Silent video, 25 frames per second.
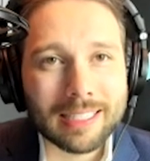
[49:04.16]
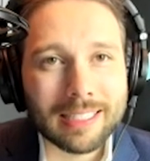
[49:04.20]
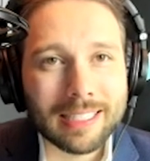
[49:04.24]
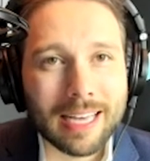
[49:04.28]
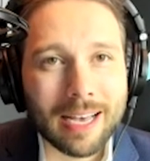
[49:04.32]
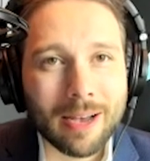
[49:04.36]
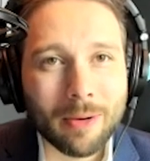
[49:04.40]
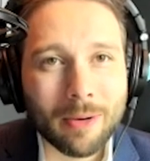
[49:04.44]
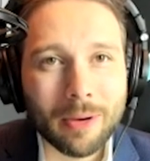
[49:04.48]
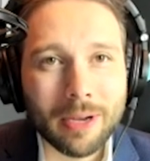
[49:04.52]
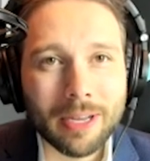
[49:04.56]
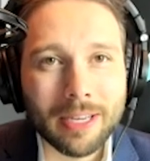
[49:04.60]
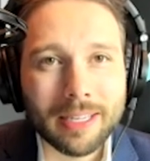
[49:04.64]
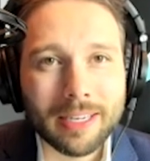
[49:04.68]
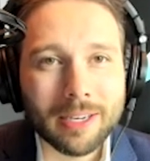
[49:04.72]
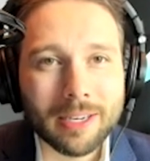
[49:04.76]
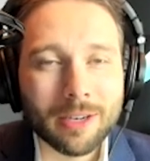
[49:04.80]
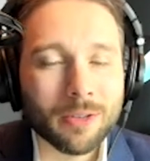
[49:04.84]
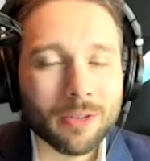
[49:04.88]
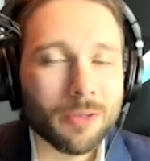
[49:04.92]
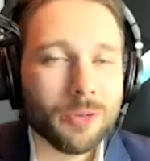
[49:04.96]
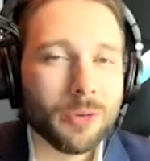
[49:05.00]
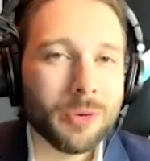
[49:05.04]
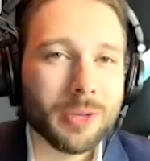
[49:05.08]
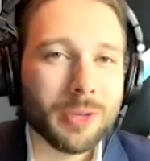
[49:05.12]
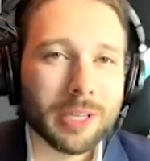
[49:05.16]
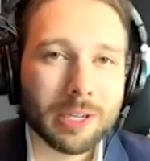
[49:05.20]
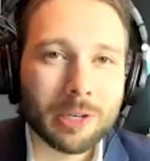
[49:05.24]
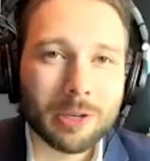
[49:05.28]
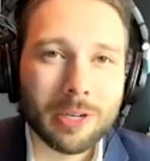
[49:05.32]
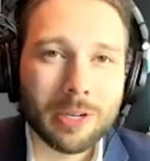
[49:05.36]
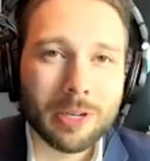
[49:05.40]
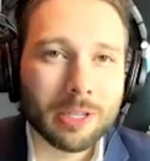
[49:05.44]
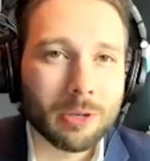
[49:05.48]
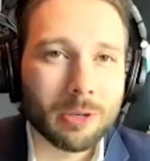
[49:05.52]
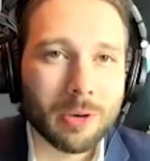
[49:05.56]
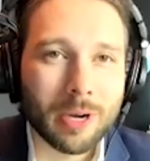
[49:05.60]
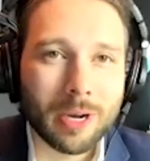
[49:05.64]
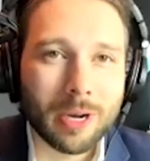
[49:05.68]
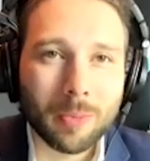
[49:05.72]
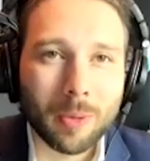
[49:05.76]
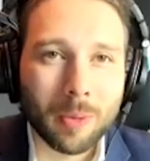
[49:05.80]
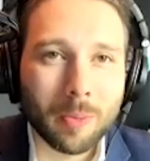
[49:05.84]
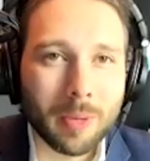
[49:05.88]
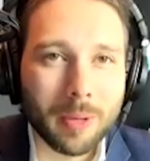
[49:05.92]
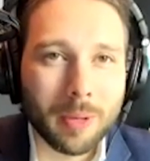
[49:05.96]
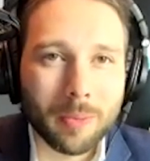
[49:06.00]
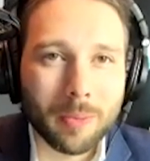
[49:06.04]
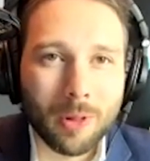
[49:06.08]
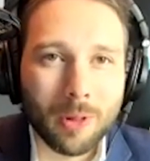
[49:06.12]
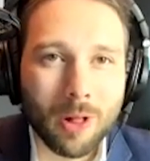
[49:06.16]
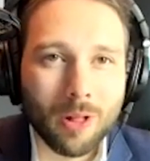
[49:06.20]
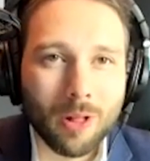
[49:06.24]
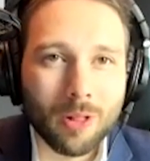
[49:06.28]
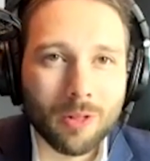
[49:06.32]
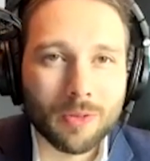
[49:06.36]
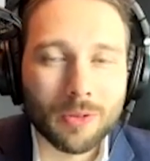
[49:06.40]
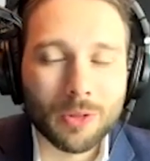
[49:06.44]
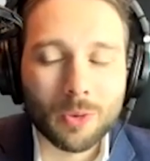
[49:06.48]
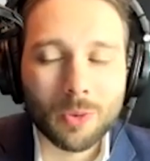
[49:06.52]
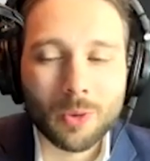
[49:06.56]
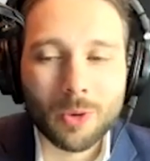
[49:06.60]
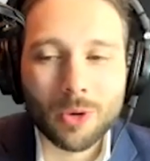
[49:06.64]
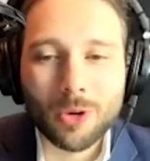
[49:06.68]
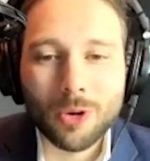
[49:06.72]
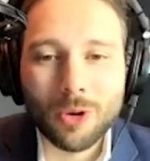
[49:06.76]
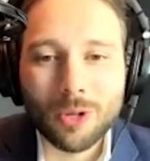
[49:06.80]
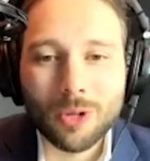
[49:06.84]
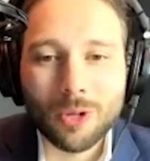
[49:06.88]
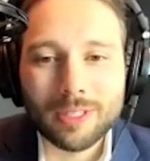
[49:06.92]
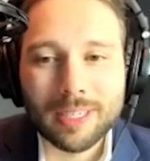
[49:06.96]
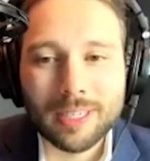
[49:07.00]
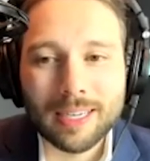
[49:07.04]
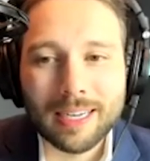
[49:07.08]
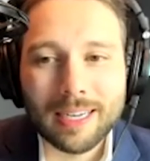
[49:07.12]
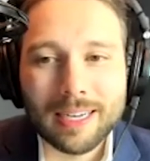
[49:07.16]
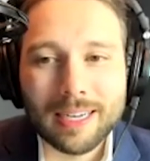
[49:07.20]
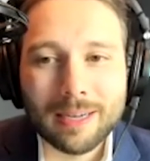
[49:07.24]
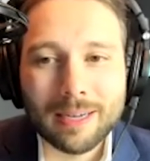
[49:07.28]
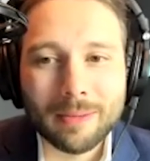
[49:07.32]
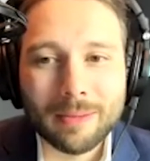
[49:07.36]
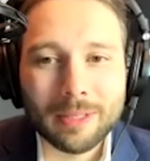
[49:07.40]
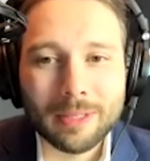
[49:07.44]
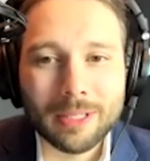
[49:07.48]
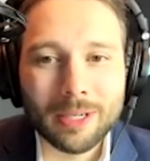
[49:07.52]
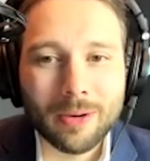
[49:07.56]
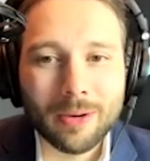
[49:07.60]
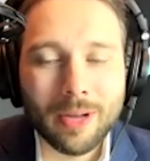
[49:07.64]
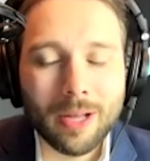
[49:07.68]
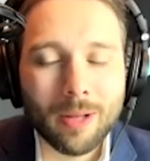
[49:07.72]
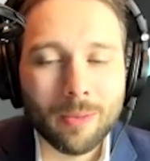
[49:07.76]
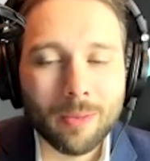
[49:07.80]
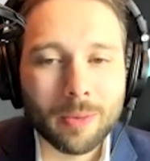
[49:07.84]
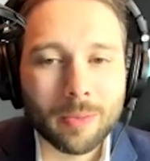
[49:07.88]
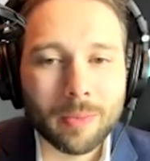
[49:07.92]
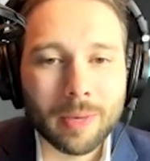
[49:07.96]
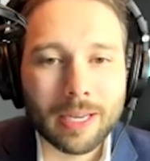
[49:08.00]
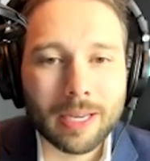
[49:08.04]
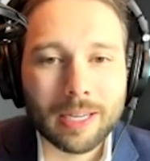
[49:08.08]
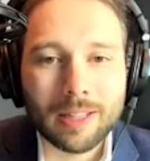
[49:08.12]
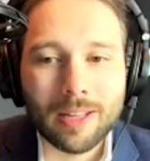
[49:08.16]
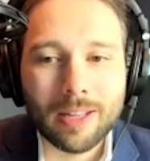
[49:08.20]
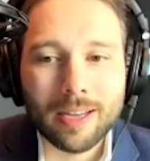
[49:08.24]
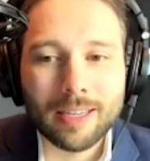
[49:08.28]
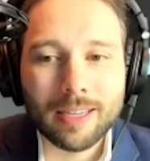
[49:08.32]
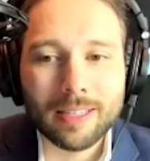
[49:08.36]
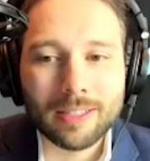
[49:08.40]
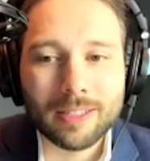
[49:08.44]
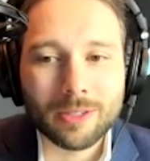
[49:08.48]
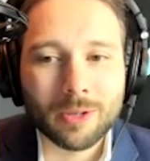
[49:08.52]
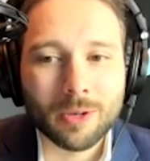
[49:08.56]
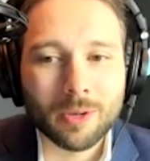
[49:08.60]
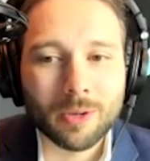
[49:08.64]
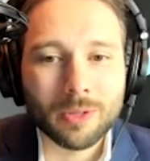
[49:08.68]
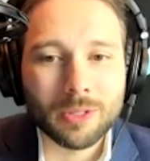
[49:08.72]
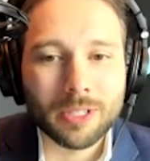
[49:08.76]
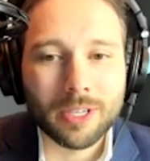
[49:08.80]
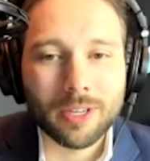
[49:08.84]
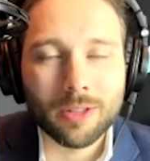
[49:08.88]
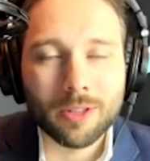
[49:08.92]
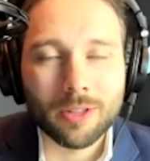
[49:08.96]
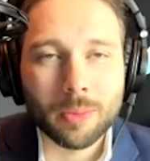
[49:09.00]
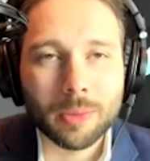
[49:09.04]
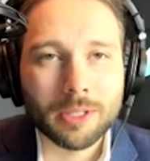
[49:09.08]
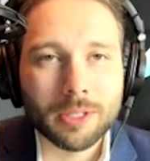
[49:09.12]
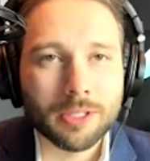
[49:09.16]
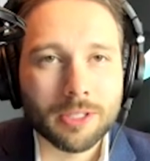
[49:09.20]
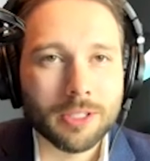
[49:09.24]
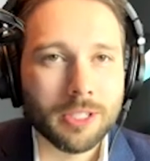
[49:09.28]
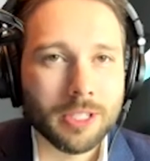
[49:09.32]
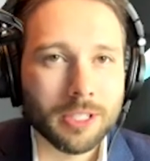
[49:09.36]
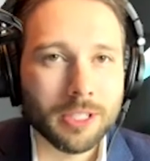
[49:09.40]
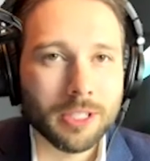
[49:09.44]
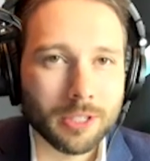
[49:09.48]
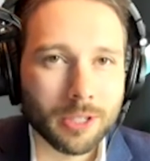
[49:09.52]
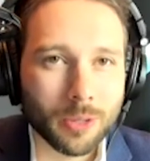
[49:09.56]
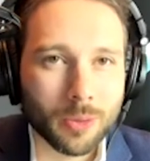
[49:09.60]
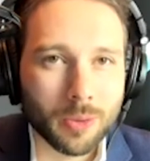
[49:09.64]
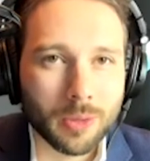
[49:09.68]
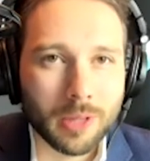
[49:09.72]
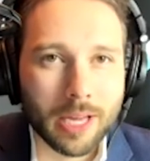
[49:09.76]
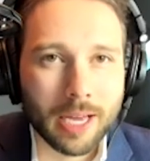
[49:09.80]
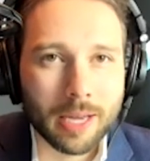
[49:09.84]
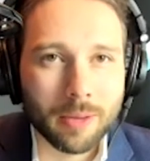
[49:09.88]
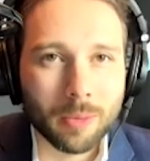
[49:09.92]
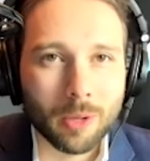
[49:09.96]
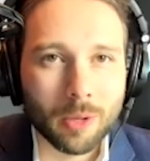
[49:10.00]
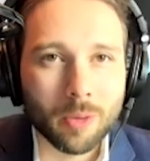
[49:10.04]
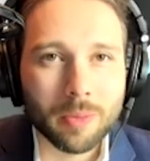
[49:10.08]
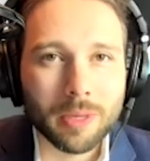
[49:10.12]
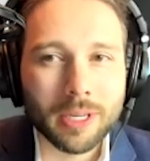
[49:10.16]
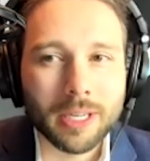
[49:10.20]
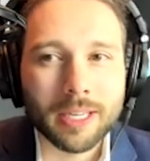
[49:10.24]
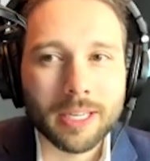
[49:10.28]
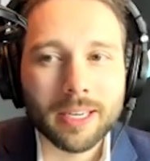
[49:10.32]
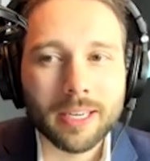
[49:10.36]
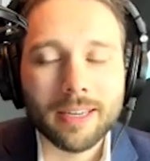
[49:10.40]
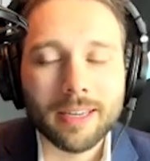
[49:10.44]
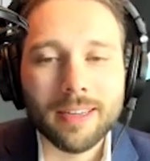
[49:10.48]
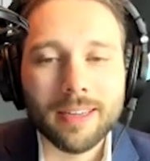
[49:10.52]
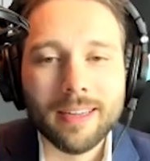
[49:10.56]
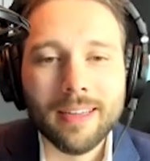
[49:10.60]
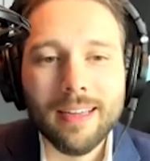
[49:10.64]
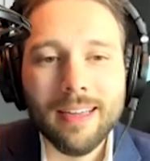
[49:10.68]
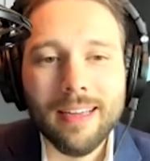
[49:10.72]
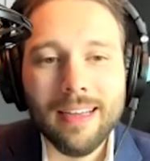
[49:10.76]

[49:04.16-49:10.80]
that way, and interviewing incredible people all over the world, you know, helping my clients grow and scale their business digitally with Lionbolt Media.